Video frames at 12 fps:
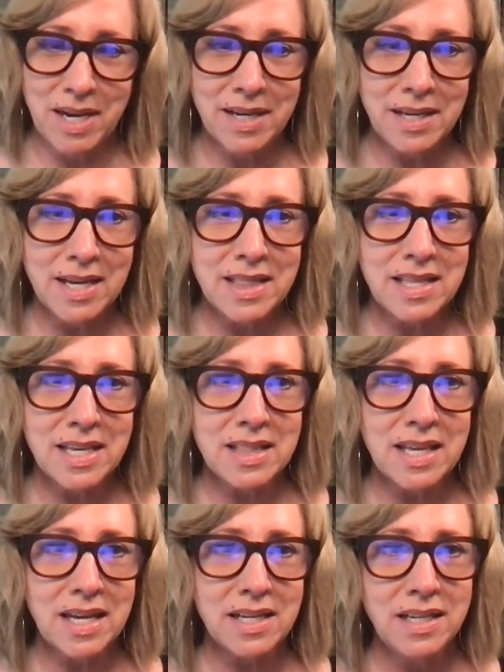I think
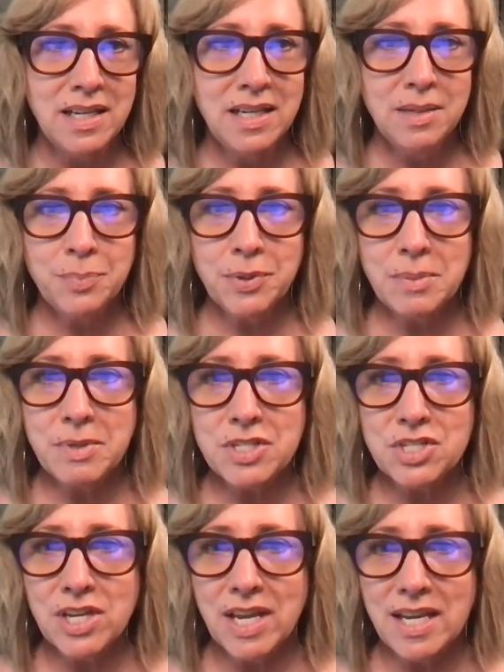that pretty
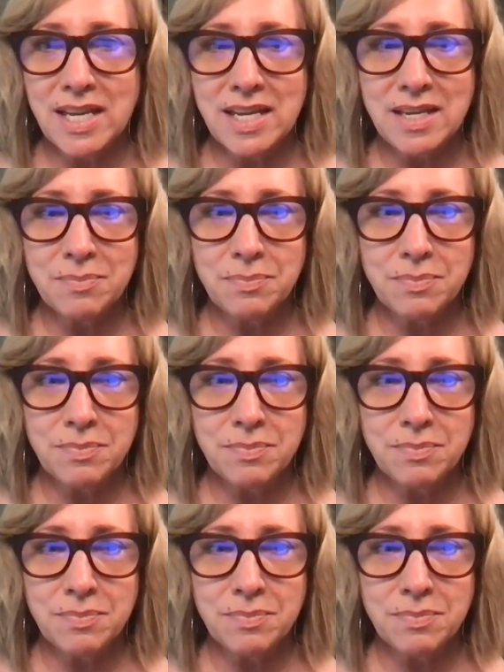much any